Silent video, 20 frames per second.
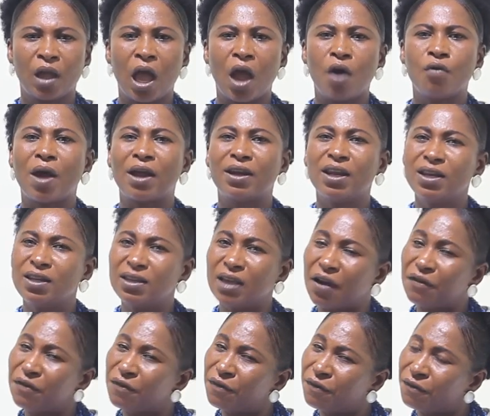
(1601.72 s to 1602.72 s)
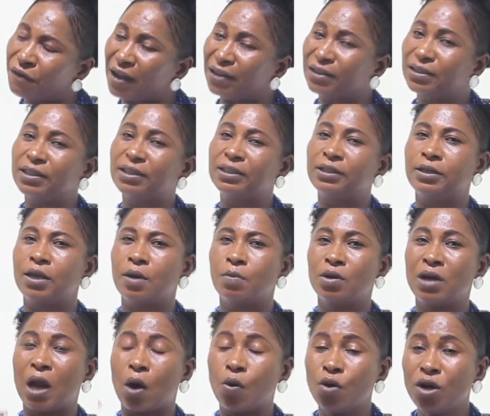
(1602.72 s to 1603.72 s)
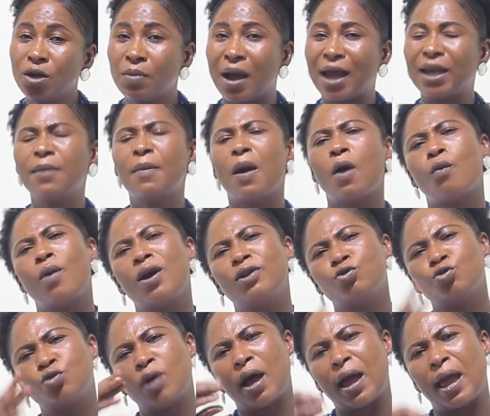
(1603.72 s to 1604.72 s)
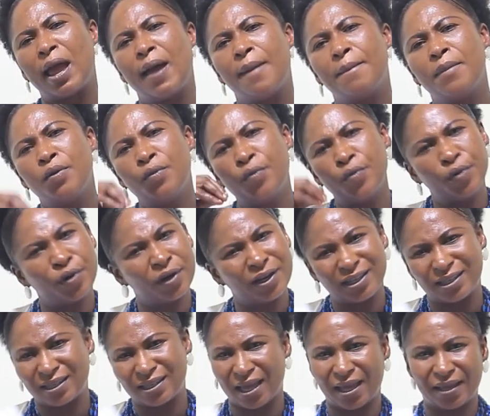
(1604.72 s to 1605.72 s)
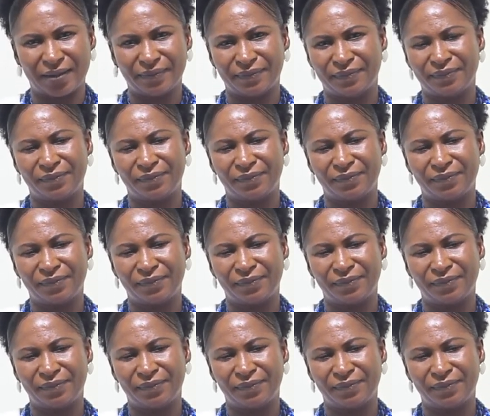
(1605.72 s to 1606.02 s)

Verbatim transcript: ewrade de afantitie mu na woni ma de ba kwanso a ya me huno ne se